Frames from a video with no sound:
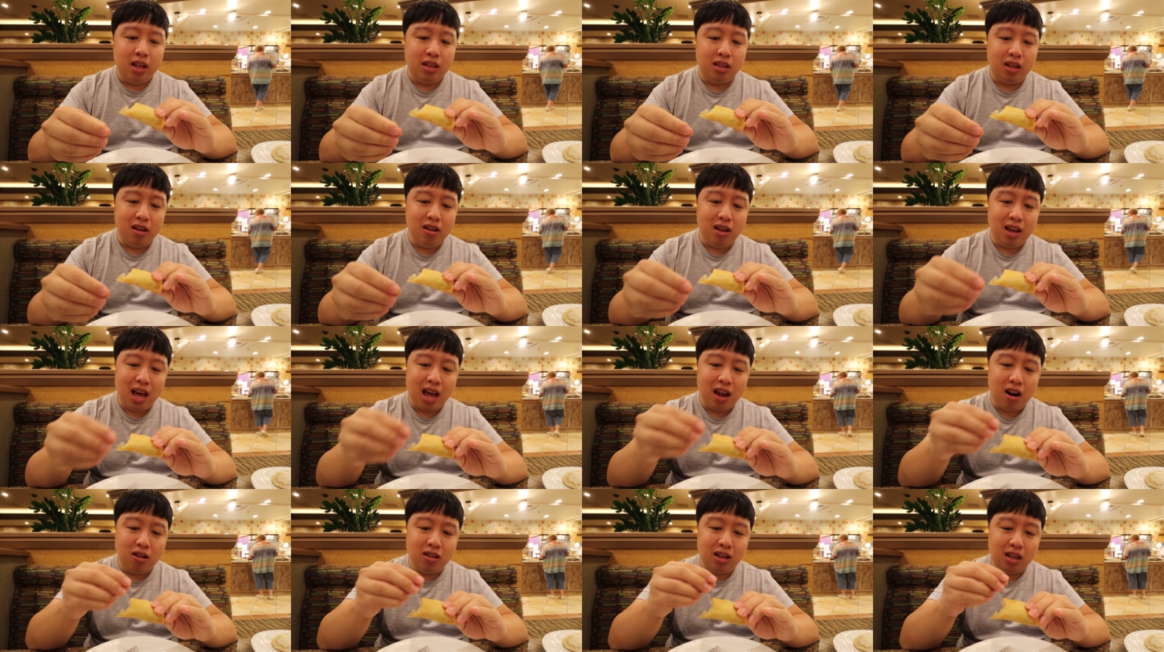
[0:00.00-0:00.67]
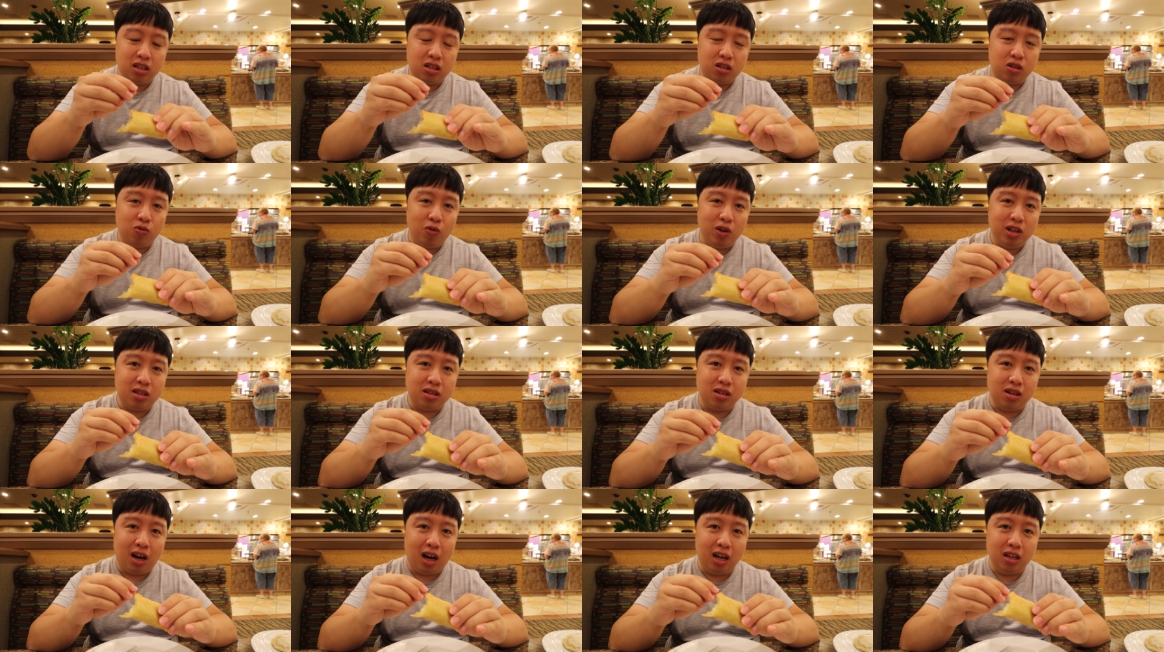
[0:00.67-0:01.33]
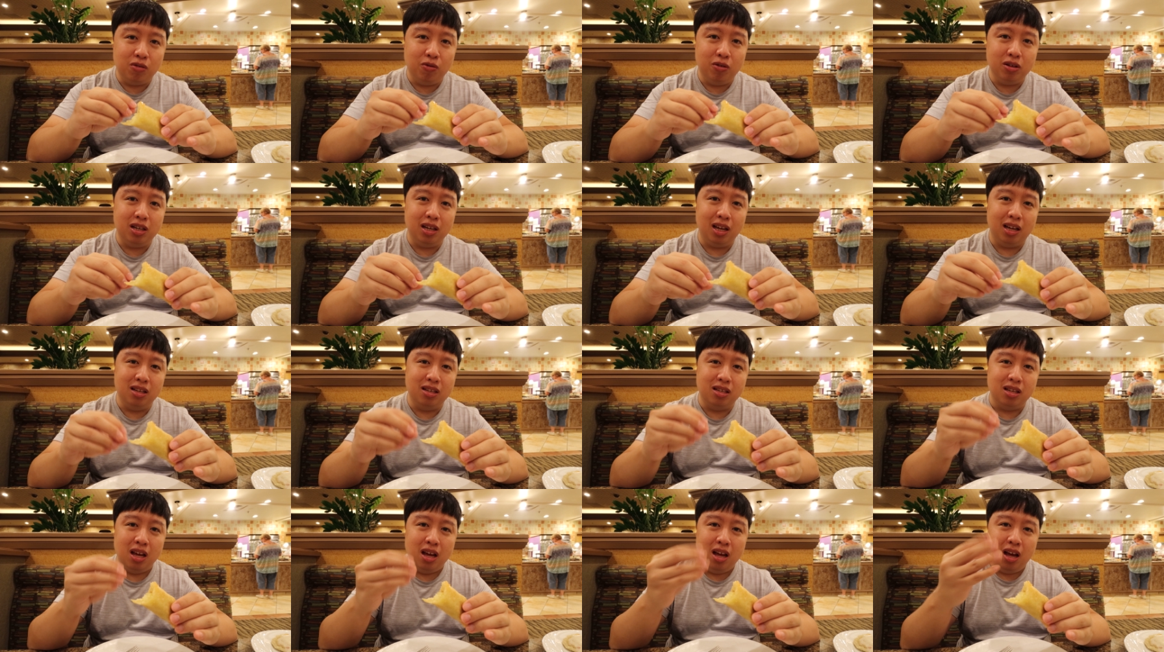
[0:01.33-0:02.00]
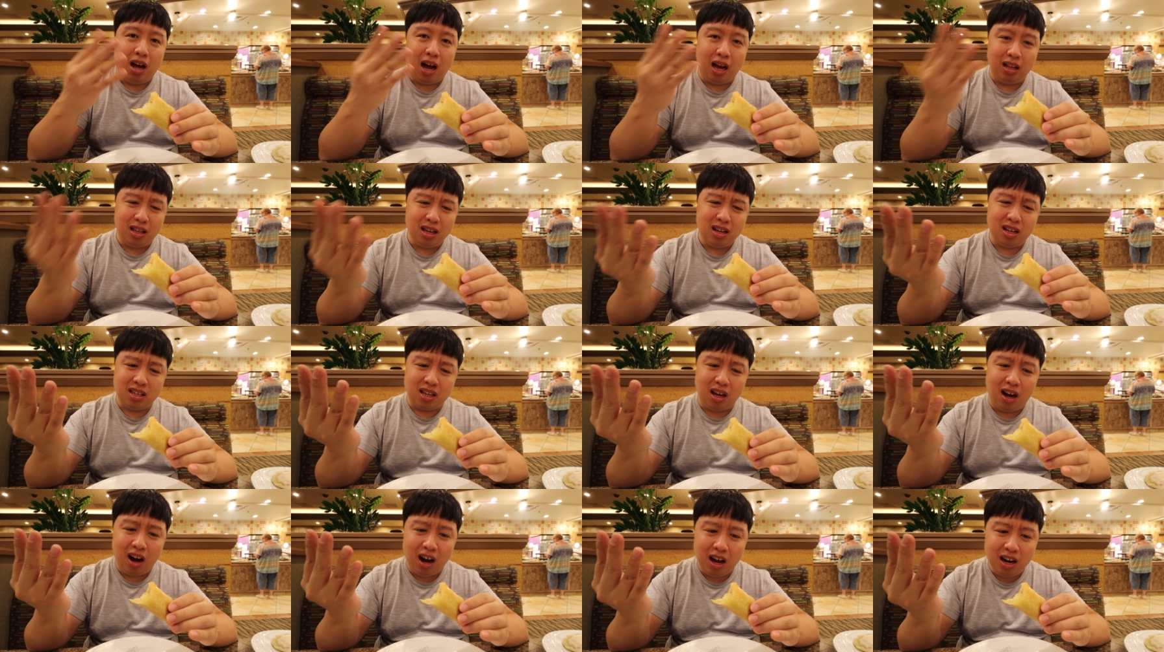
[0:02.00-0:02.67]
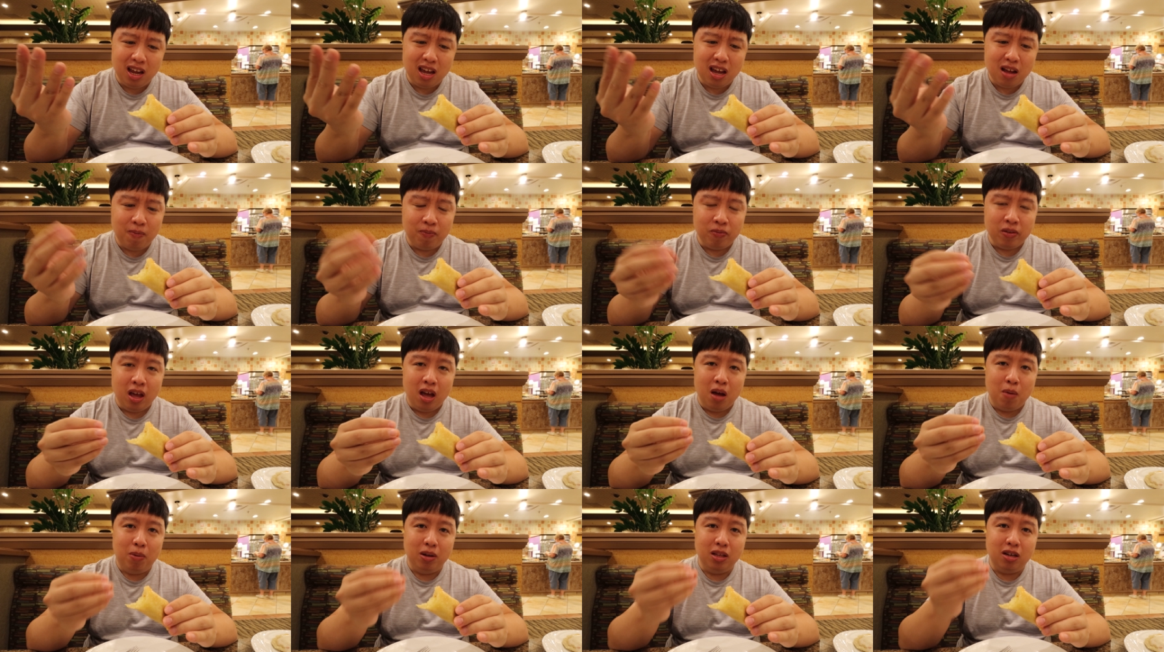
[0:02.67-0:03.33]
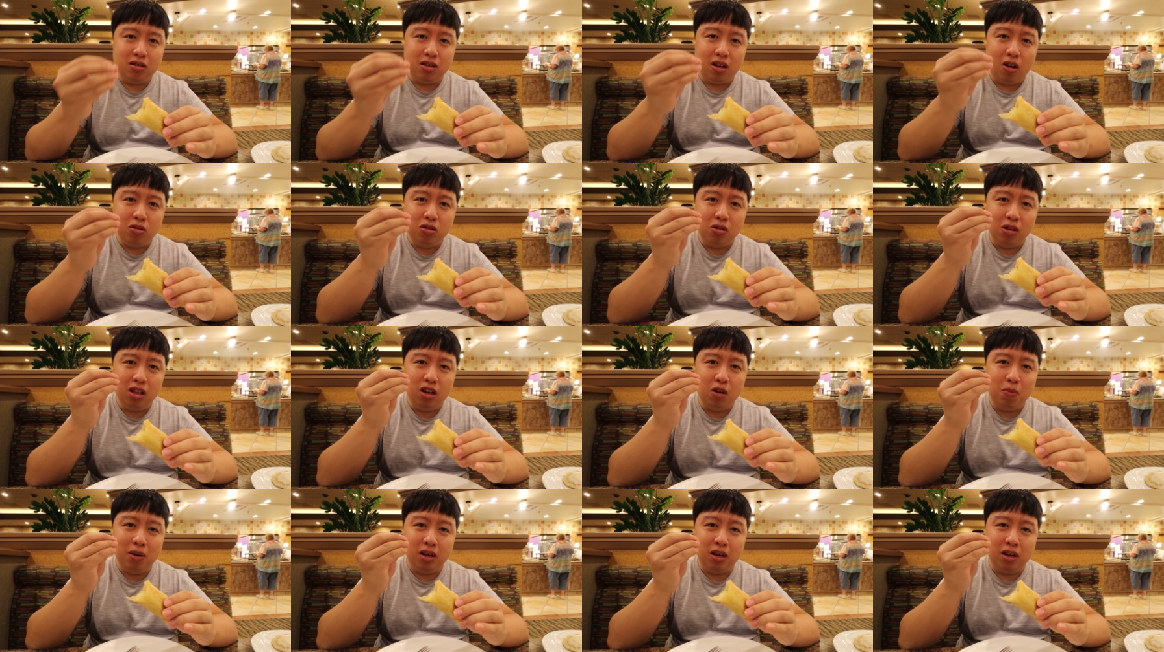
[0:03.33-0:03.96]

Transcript: Then you add on that sweet sauce, which has, I think it's honey, but there's also a little